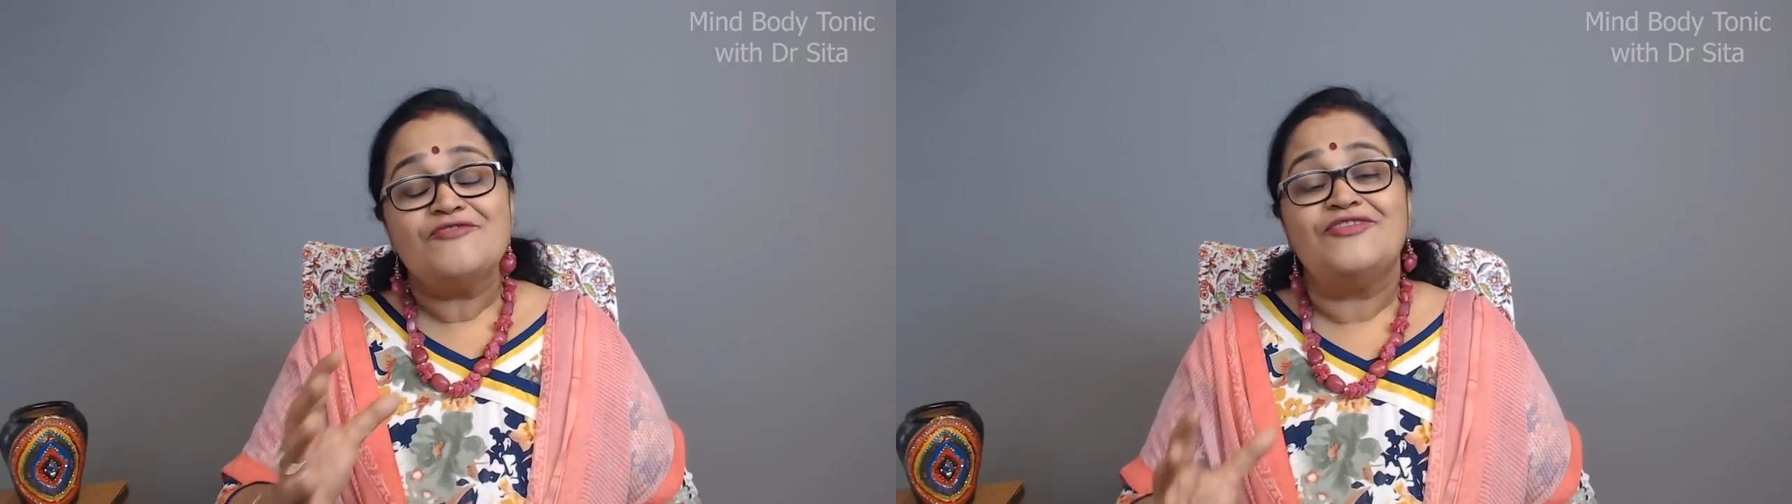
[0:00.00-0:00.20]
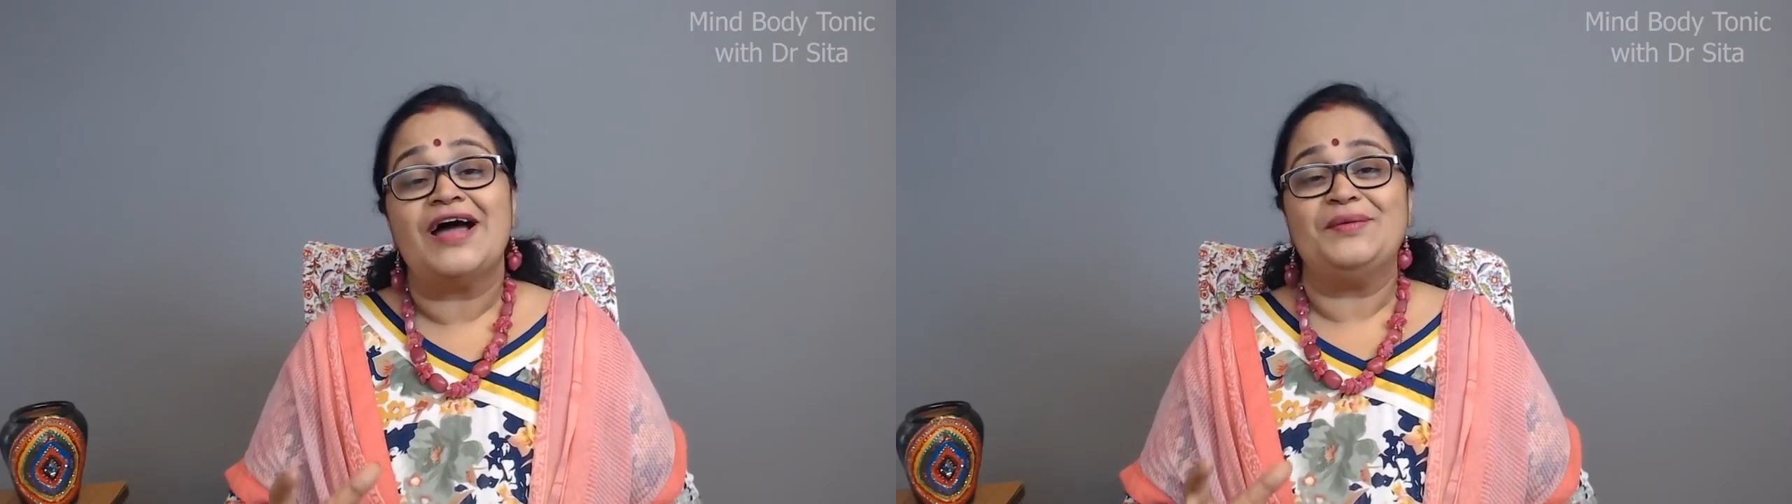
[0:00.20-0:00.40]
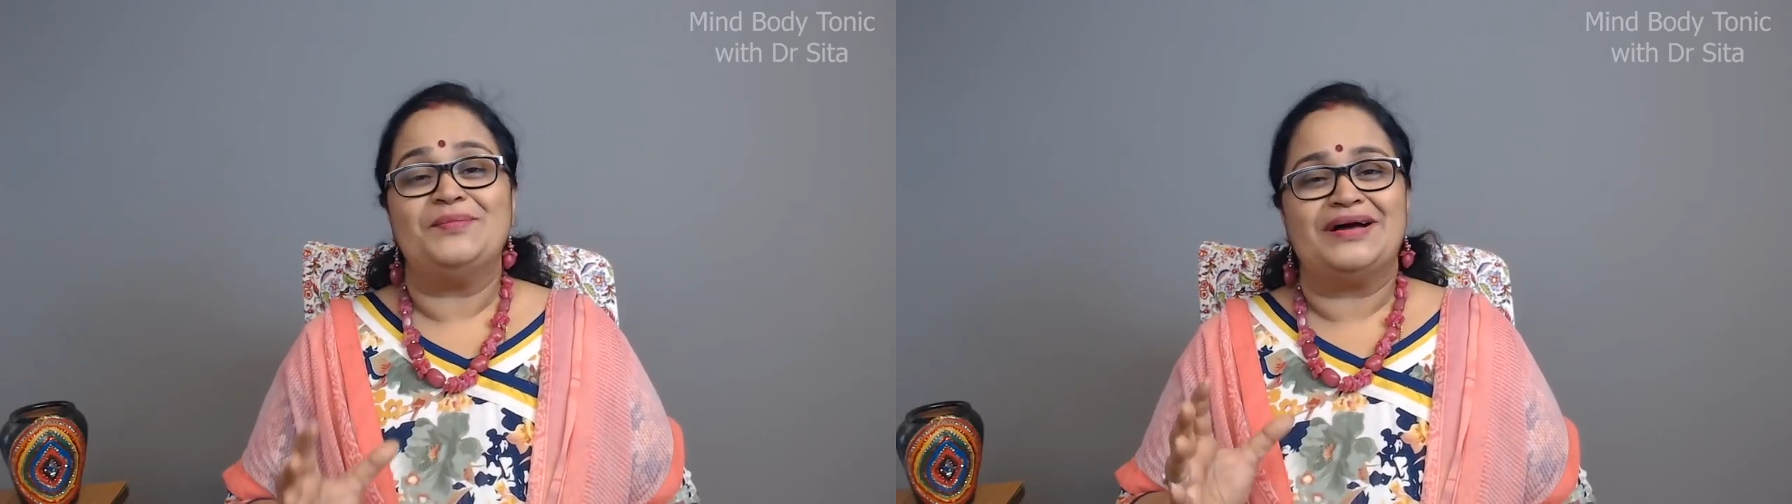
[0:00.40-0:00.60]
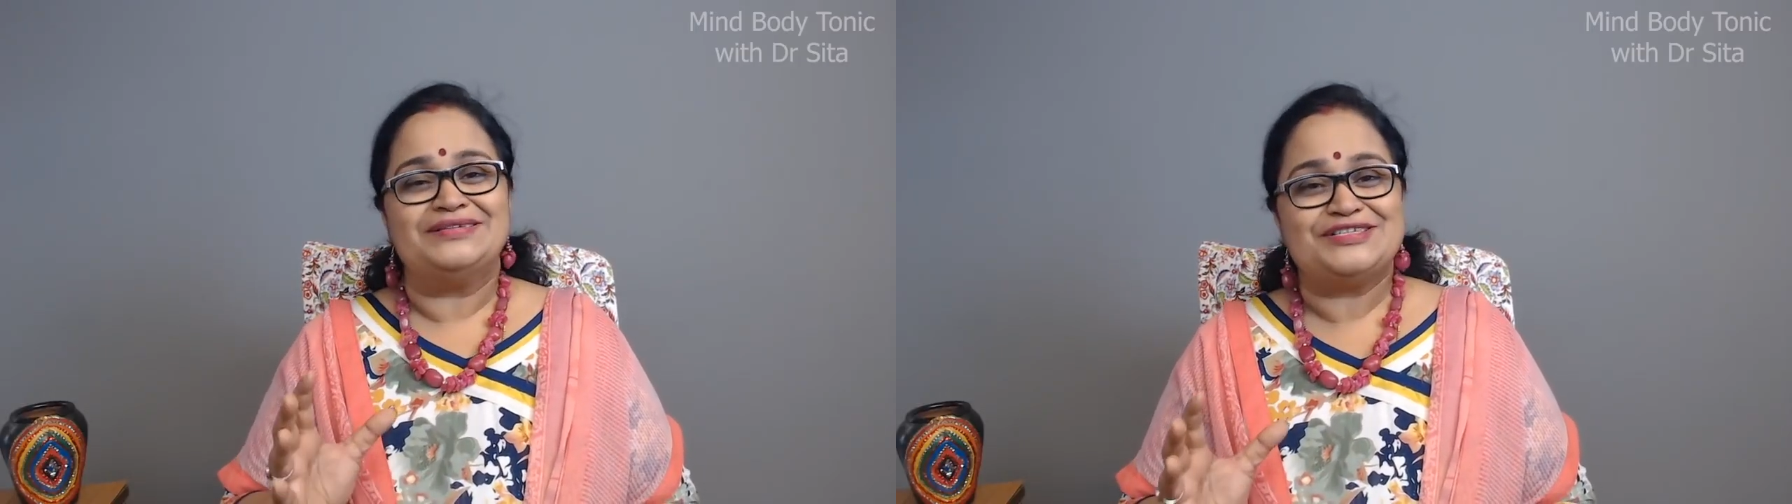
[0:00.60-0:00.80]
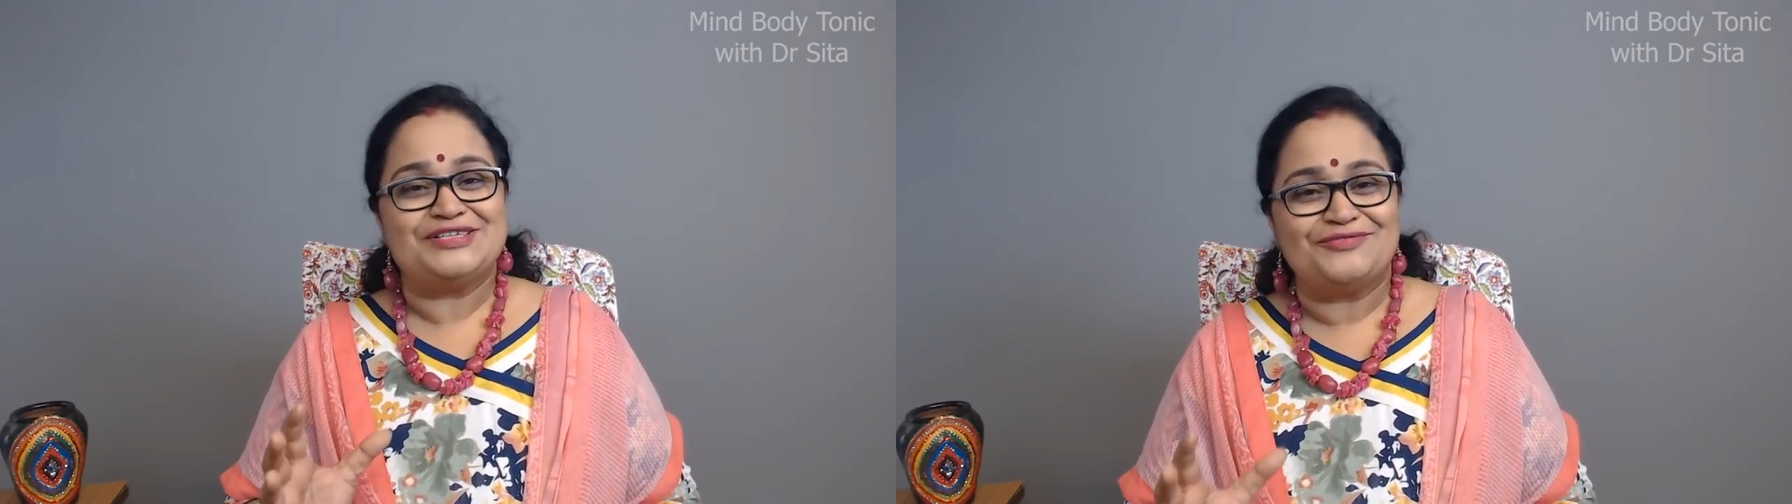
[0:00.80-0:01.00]
5
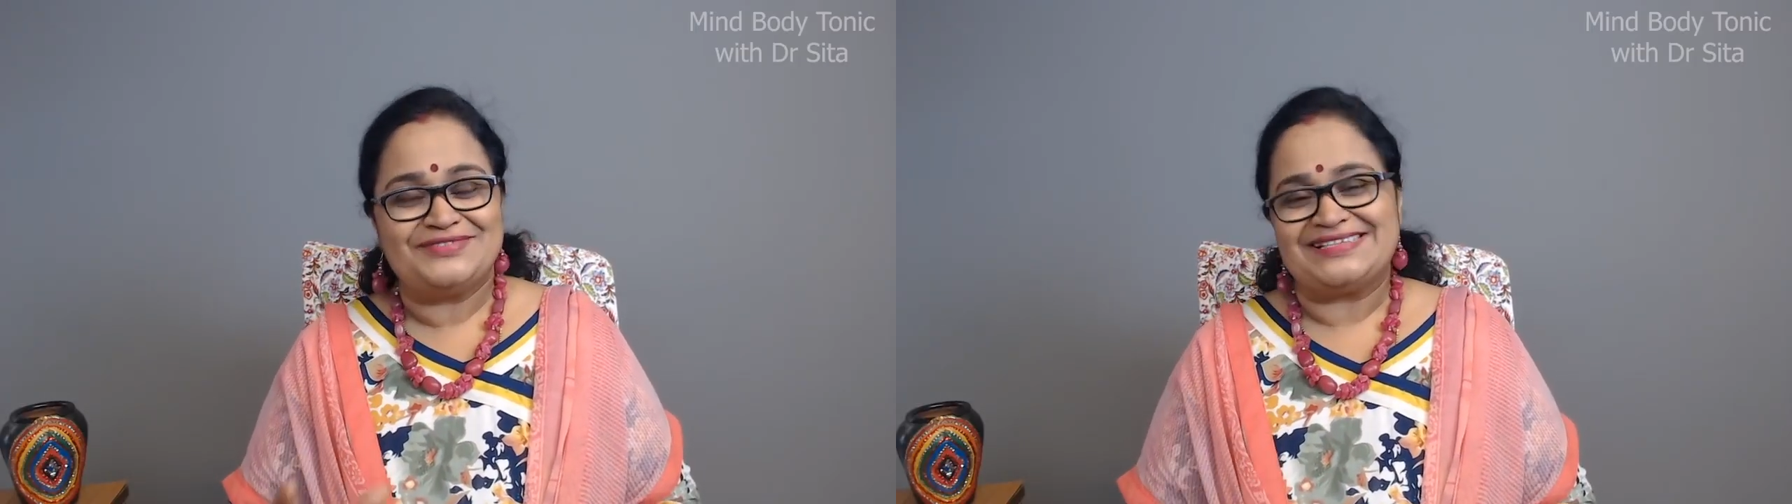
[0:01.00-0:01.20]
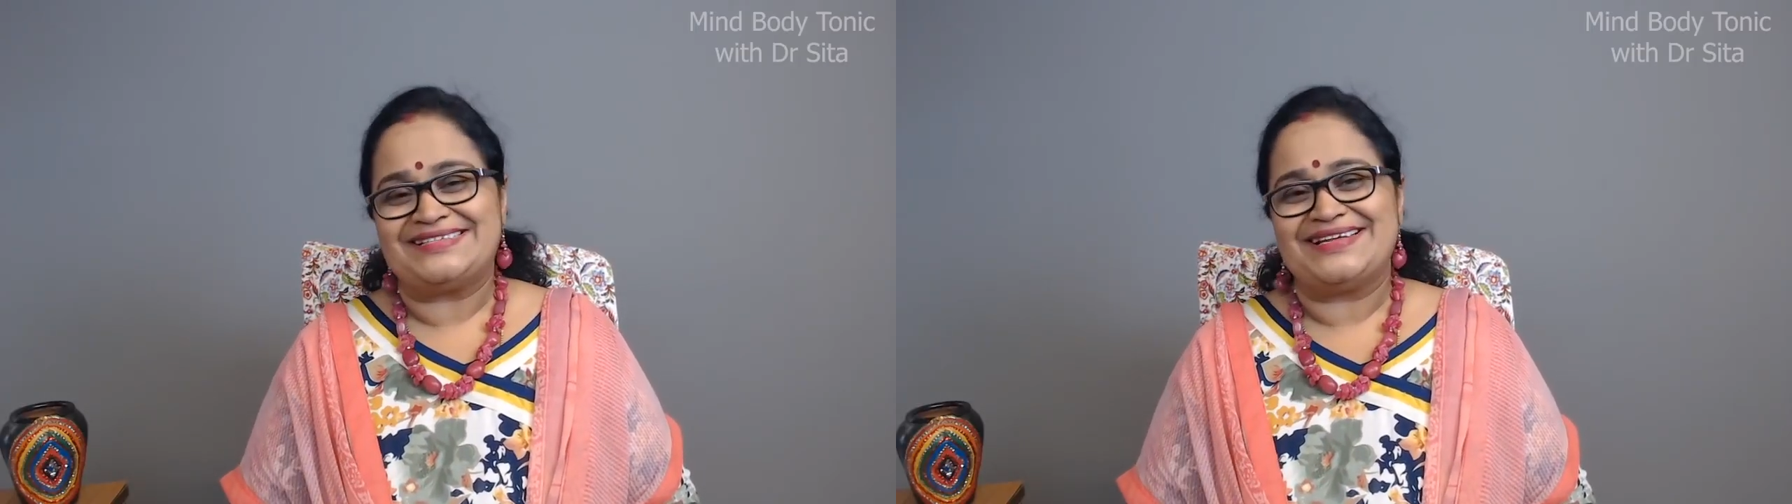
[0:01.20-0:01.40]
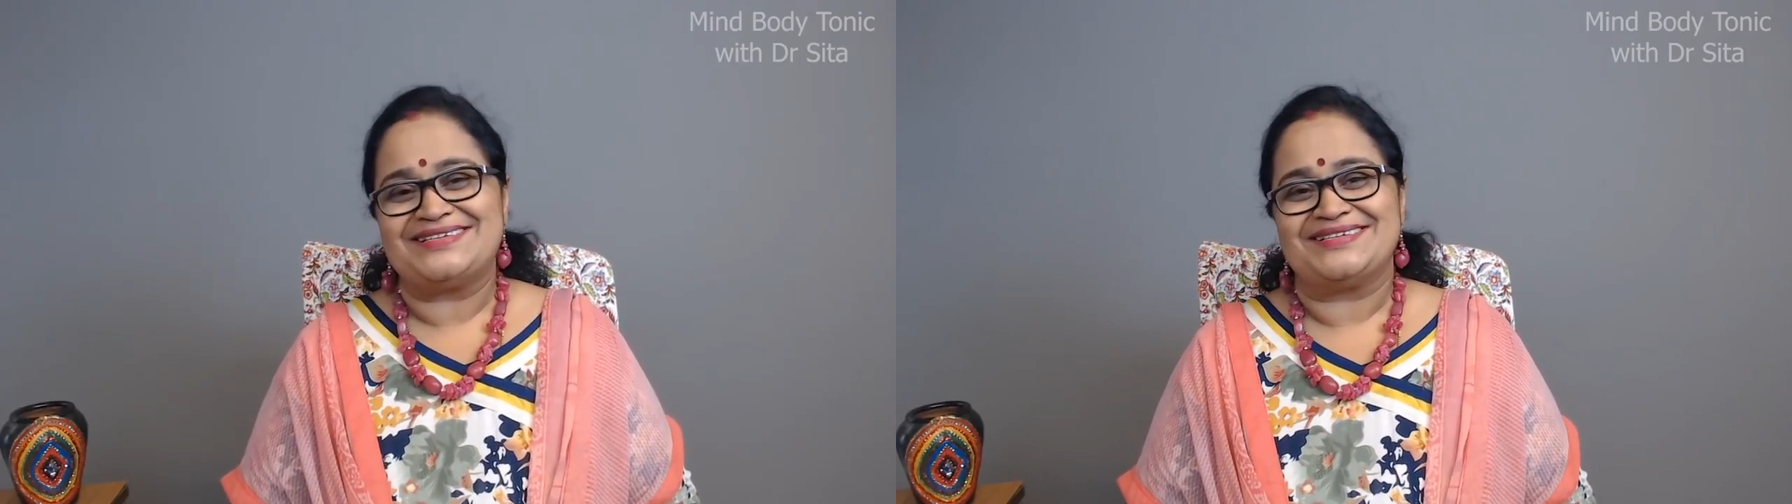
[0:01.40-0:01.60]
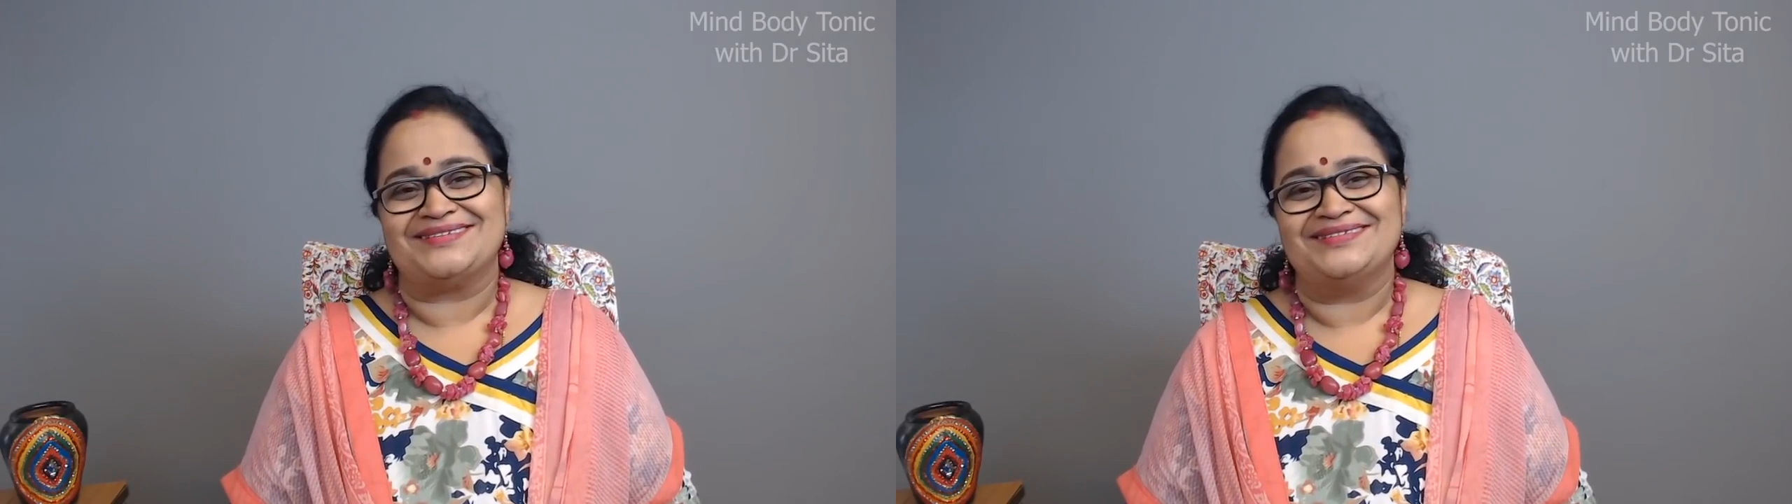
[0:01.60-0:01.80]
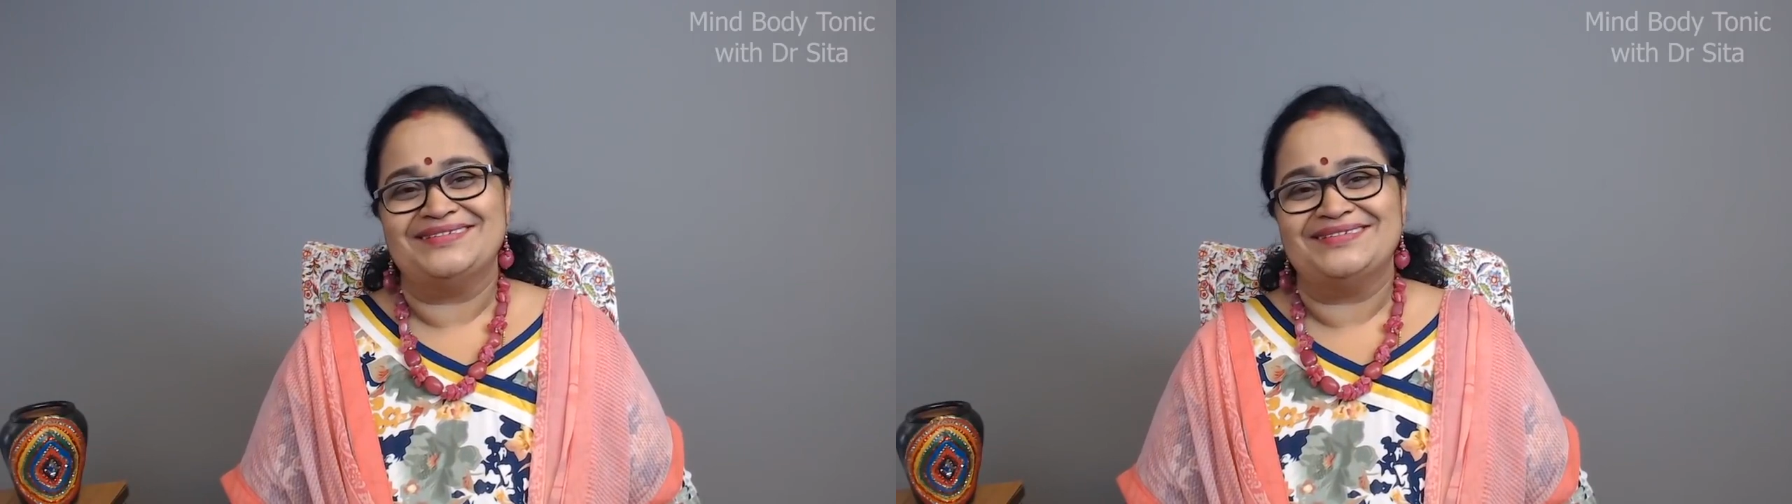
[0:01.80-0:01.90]
months of gestation,